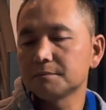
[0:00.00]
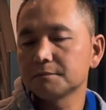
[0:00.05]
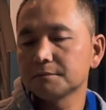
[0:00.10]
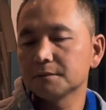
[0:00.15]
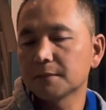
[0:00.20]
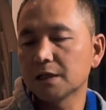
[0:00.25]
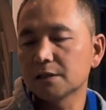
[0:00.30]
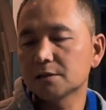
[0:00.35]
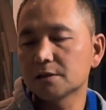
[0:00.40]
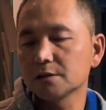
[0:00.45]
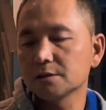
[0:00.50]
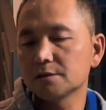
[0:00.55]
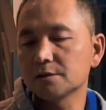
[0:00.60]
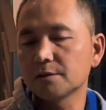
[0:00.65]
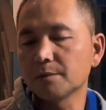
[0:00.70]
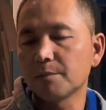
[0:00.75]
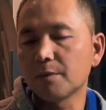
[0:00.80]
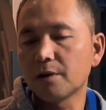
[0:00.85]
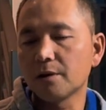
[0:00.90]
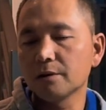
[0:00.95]
that's
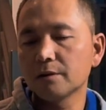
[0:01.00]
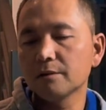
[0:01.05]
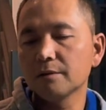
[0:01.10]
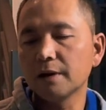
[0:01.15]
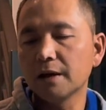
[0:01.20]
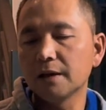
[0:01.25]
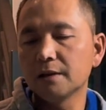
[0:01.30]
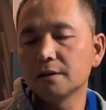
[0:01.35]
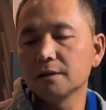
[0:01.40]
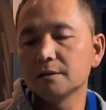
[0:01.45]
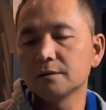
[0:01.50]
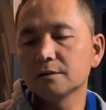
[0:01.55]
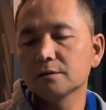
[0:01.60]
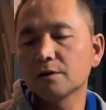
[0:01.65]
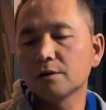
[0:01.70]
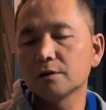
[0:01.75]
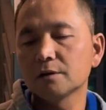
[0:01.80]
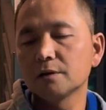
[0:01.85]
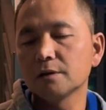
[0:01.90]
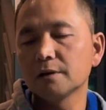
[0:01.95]
the model, and then
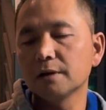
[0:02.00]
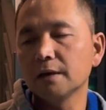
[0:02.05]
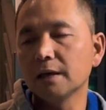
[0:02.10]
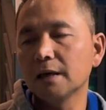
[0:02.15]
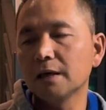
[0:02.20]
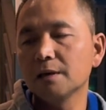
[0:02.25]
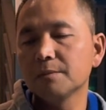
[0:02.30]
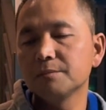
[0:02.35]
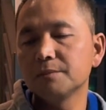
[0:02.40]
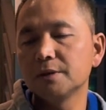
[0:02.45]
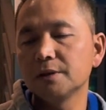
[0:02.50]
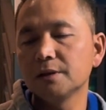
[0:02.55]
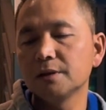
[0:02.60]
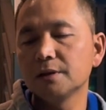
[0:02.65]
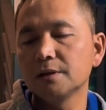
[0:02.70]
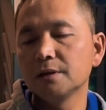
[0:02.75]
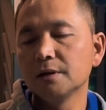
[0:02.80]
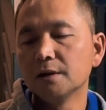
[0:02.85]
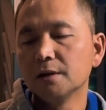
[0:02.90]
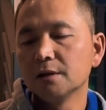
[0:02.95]
for the
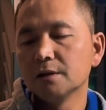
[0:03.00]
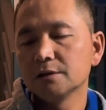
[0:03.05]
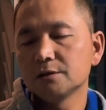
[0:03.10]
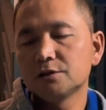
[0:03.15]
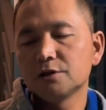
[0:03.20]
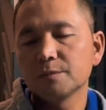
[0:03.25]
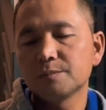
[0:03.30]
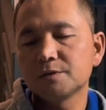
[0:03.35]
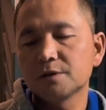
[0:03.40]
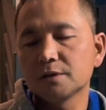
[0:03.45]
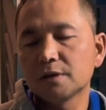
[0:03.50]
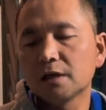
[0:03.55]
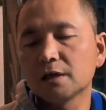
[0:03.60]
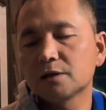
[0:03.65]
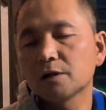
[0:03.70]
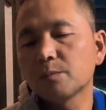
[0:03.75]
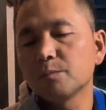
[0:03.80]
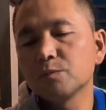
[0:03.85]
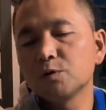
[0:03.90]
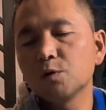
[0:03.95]
AMD chipset
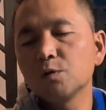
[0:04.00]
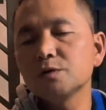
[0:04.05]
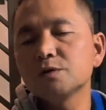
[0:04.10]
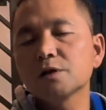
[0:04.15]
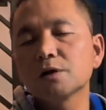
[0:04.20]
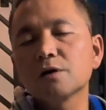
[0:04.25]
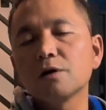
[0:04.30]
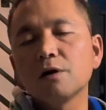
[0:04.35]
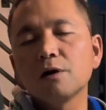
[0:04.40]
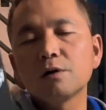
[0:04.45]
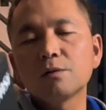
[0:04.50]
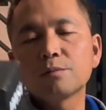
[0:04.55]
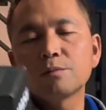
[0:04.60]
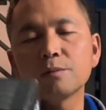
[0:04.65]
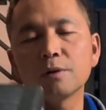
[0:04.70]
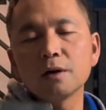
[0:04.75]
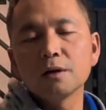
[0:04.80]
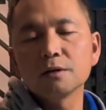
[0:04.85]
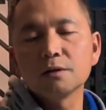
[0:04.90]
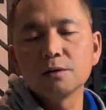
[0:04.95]
that I'm using called
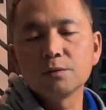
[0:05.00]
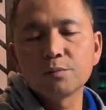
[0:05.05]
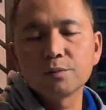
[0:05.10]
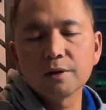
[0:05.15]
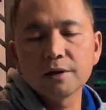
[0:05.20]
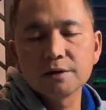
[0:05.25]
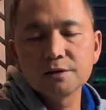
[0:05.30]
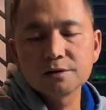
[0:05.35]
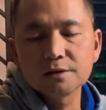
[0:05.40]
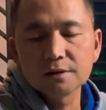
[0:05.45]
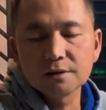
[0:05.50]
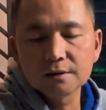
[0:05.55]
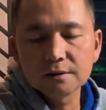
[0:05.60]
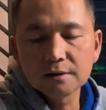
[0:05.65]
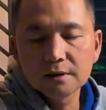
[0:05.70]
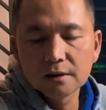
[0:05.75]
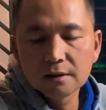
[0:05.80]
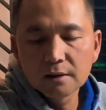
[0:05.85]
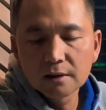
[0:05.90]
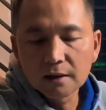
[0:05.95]
the
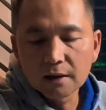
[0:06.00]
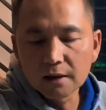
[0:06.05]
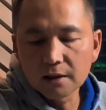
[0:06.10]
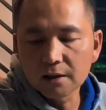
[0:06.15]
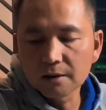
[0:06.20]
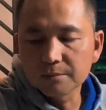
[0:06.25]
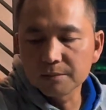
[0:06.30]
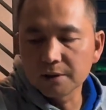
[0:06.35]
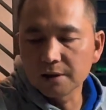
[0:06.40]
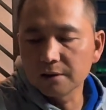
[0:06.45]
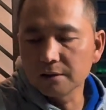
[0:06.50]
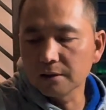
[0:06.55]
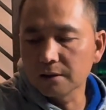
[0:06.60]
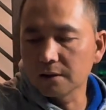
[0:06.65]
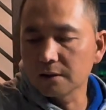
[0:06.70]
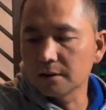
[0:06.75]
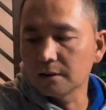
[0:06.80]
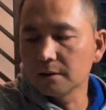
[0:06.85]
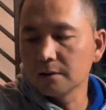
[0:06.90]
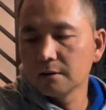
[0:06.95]
Ryzen AMD
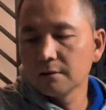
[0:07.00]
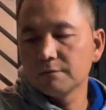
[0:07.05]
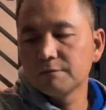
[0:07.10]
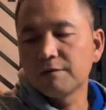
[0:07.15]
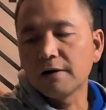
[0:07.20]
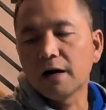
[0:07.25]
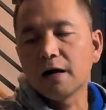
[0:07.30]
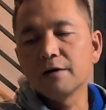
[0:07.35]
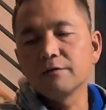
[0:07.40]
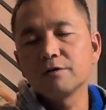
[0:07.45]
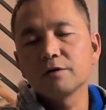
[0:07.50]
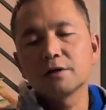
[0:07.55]
5.